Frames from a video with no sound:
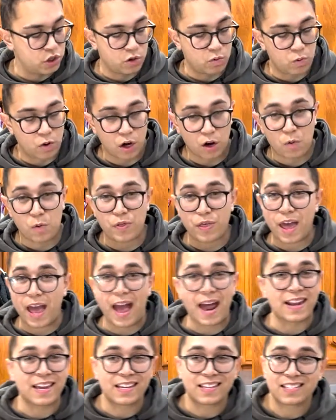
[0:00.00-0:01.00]
work with
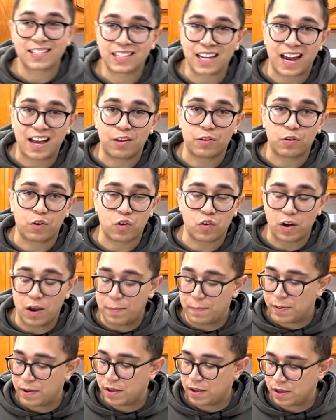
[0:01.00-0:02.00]
any style
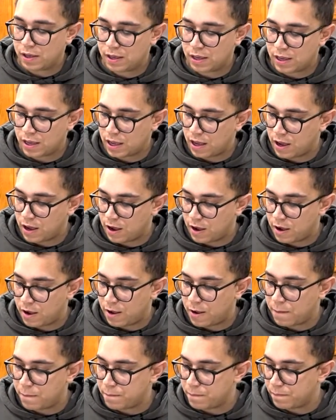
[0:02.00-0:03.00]
grip.
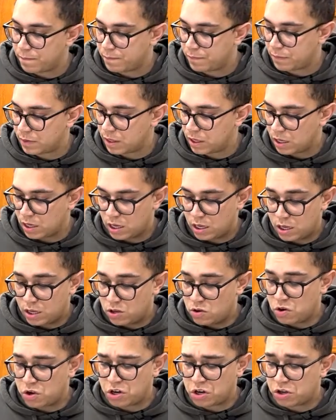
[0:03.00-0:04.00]

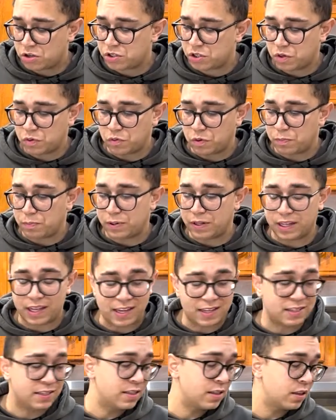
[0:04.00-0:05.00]
You can also
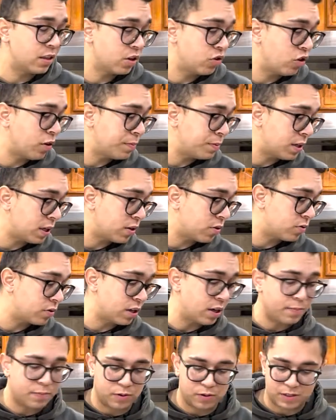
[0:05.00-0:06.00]
replace the grips on your ski
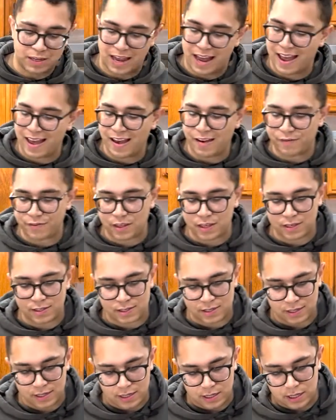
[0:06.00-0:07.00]
poles. I have these
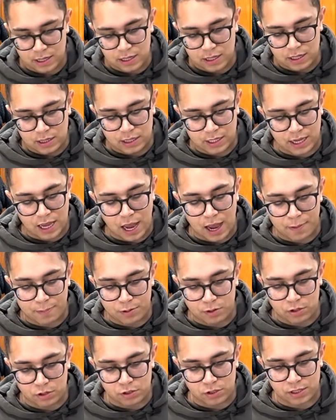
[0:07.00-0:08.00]
Lakai
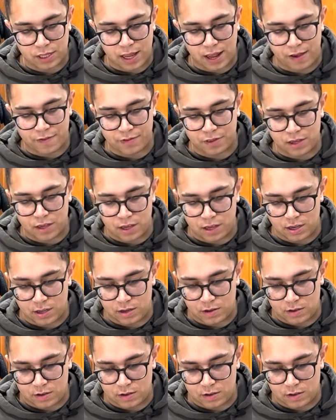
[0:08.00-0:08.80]
poles that have the